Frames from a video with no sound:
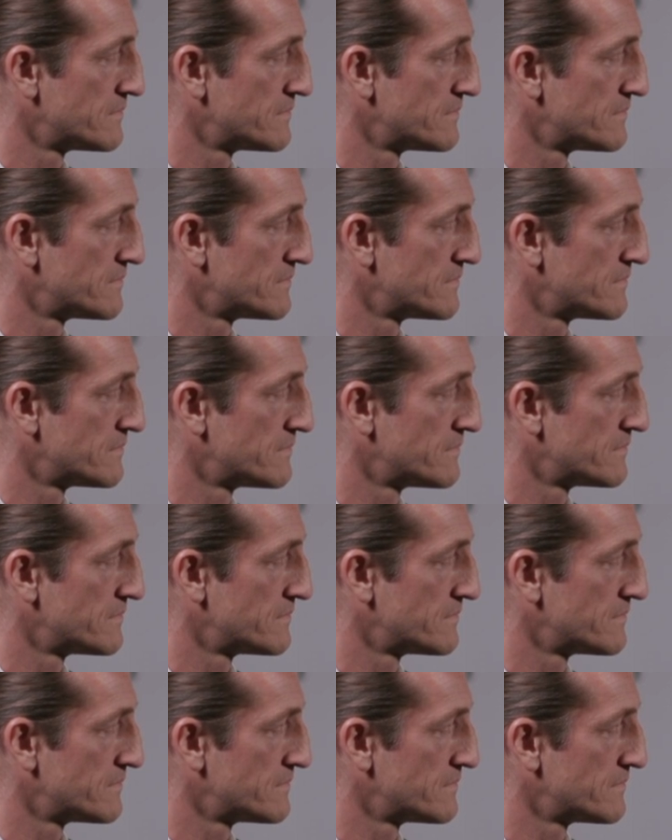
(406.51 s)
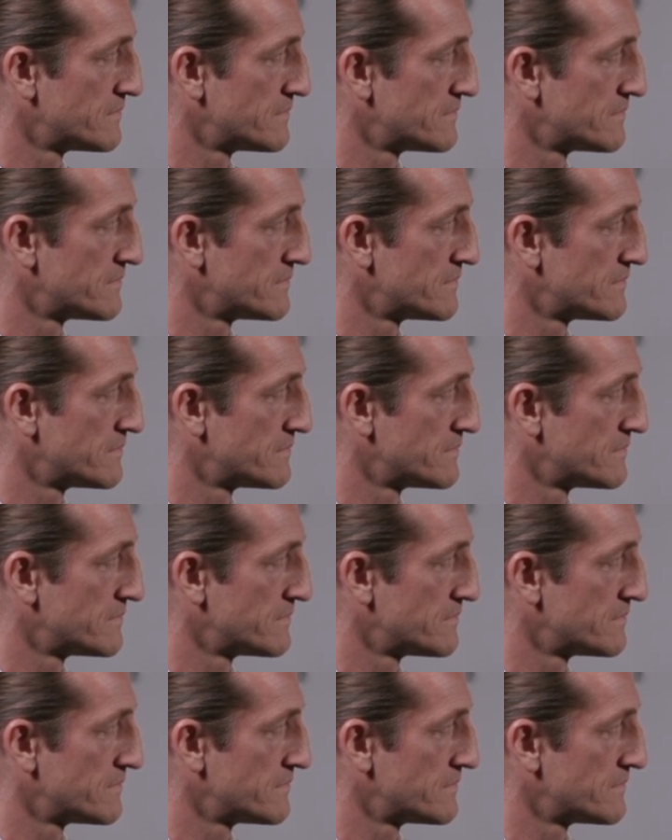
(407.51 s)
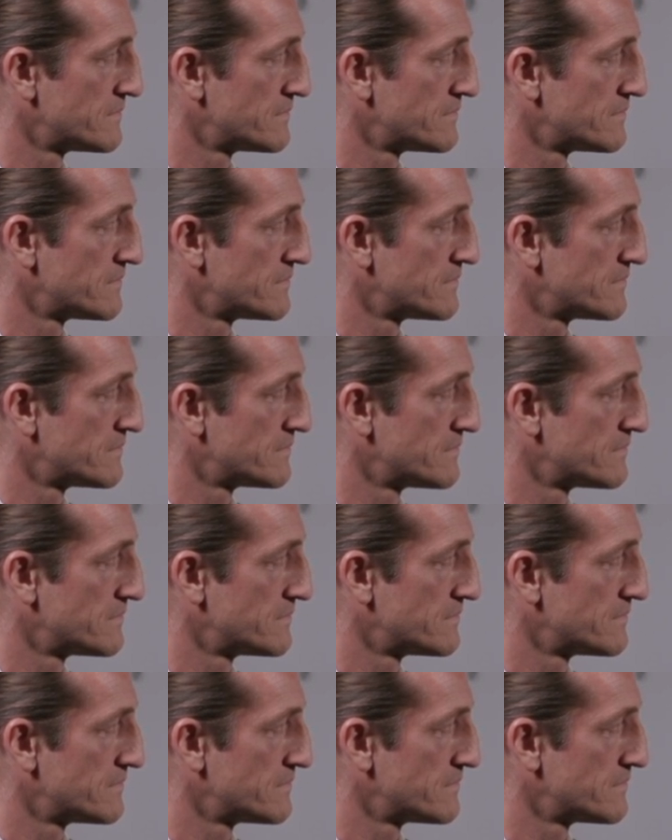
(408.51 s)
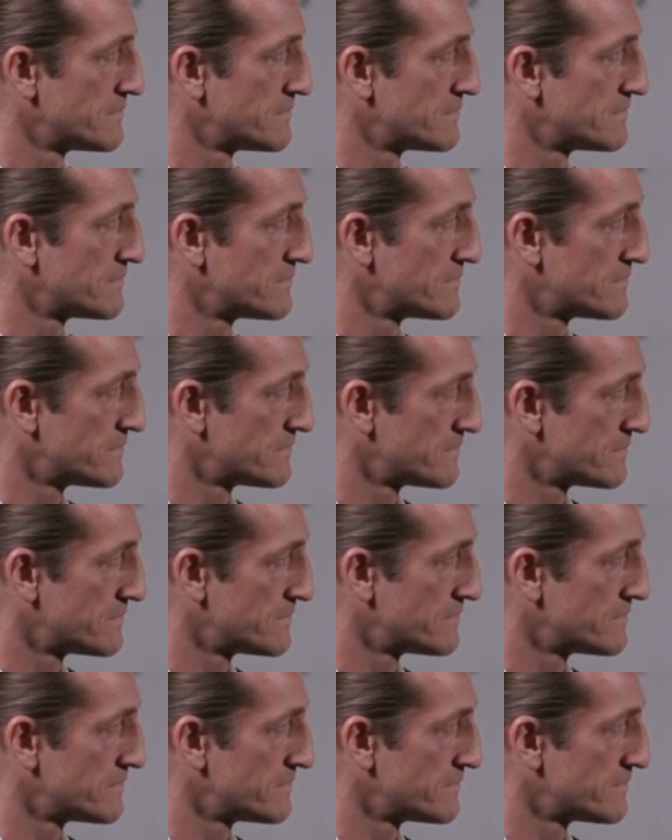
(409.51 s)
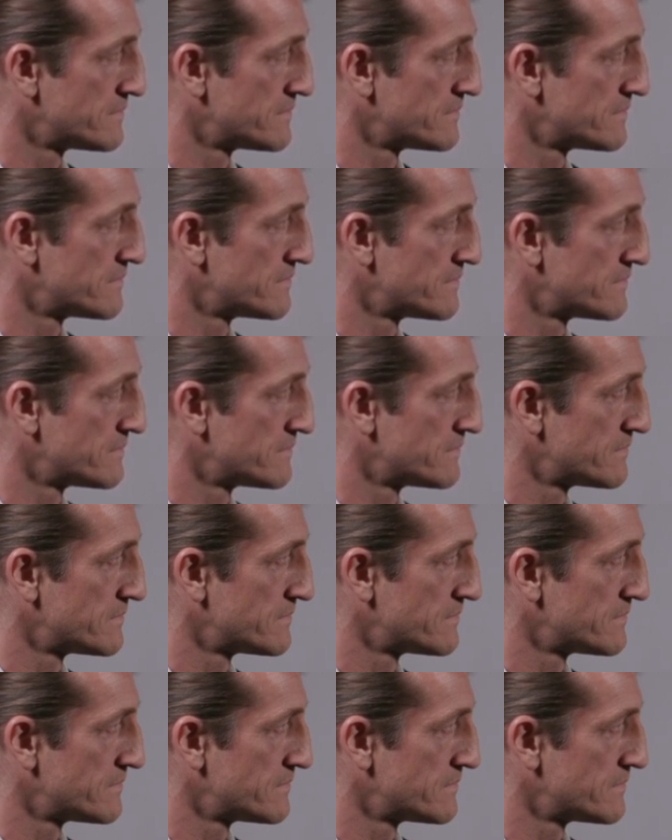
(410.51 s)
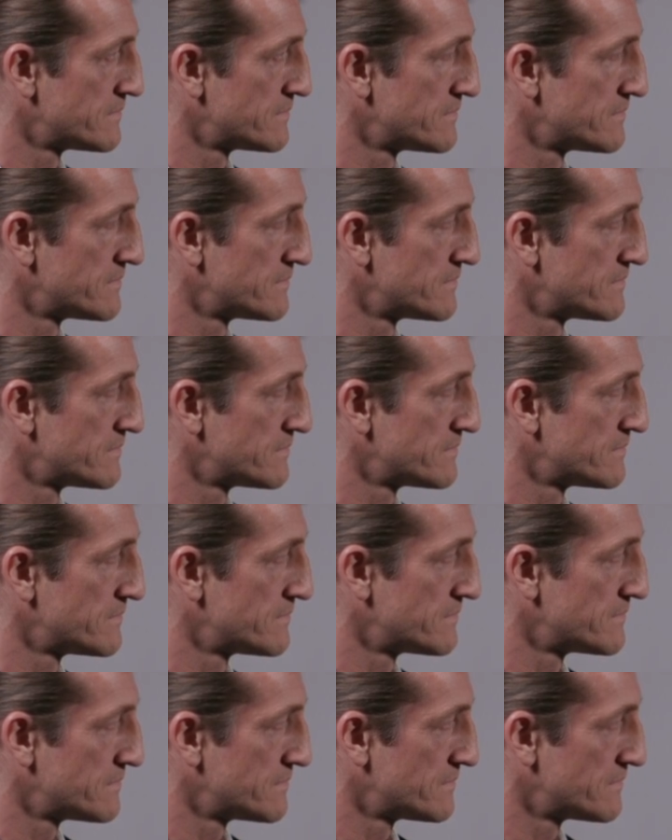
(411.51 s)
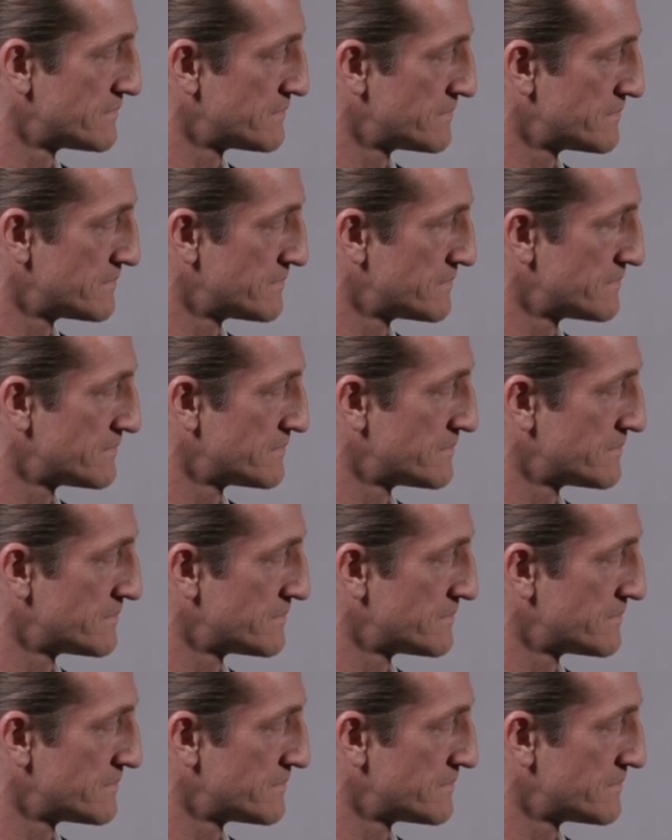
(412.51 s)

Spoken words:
The person shown says nothing.